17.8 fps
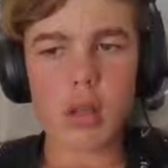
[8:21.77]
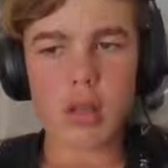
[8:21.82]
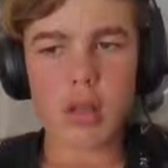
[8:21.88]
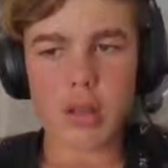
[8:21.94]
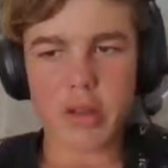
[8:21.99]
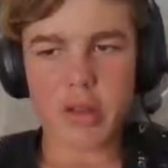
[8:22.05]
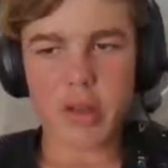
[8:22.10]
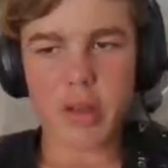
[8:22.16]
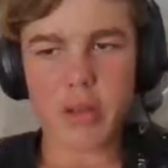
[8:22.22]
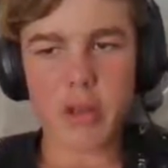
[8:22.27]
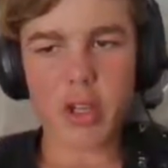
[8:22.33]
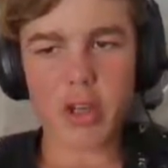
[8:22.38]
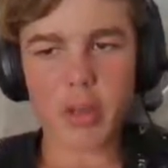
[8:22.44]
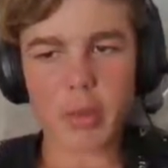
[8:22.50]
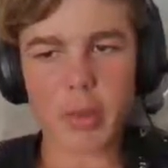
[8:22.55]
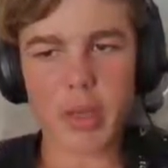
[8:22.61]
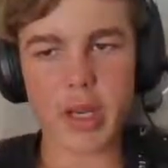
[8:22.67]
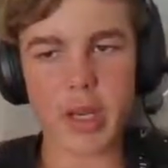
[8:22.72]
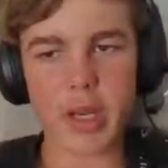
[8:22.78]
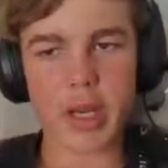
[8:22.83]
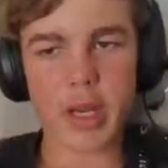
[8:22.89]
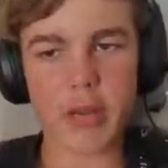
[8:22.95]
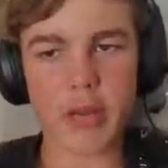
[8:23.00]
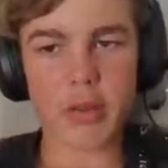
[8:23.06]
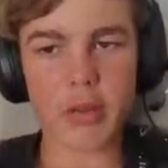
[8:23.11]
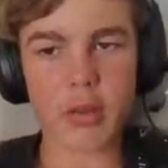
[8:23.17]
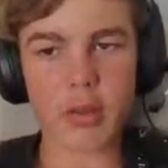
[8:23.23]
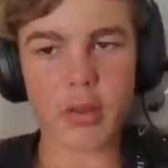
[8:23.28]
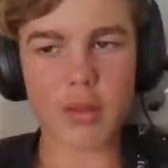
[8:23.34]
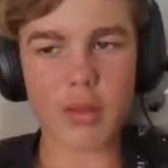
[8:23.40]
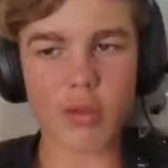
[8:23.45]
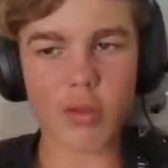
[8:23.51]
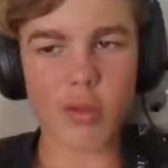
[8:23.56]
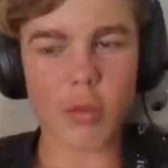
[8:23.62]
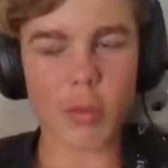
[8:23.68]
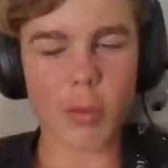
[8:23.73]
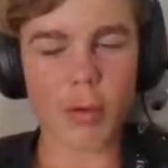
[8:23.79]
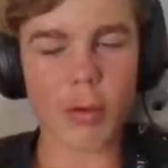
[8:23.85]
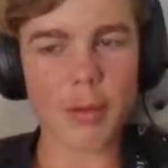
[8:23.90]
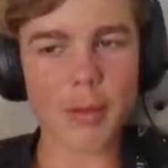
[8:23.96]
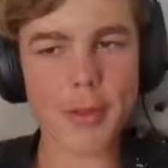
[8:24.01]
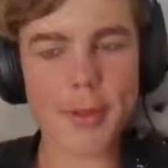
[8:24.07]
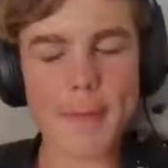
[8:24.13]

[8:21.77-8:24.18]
You see, much better now. It's doable.